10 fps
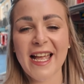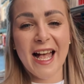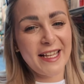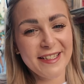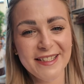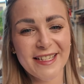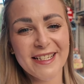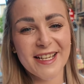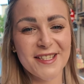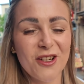and
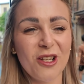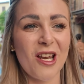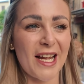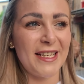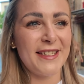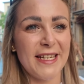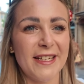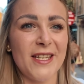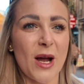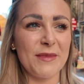it does not look like it's
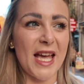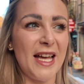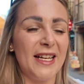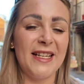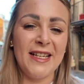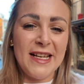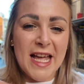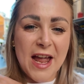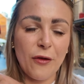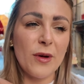dinner time yet.
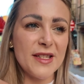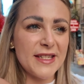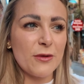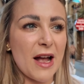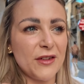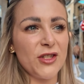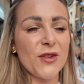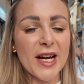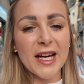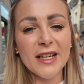Everyone's still having
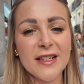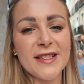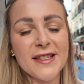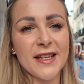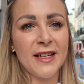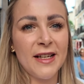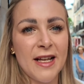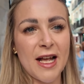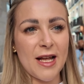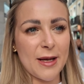drinks.
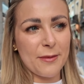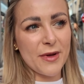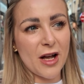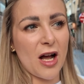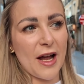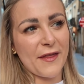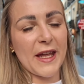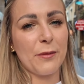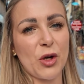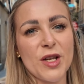I
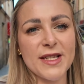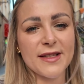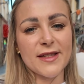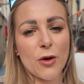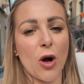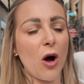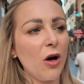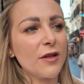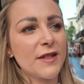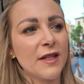think because it's so
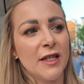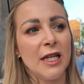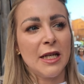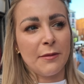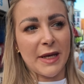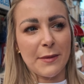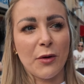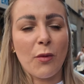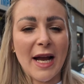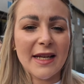hot,
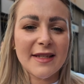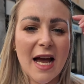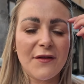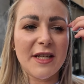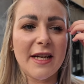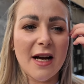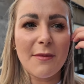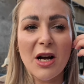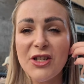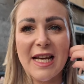people wait to have dinner
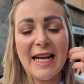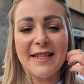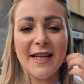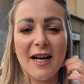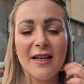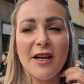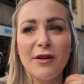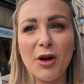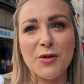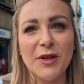much later at
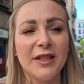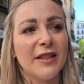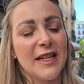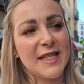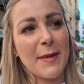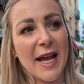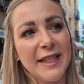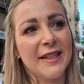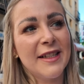the moment in Spain.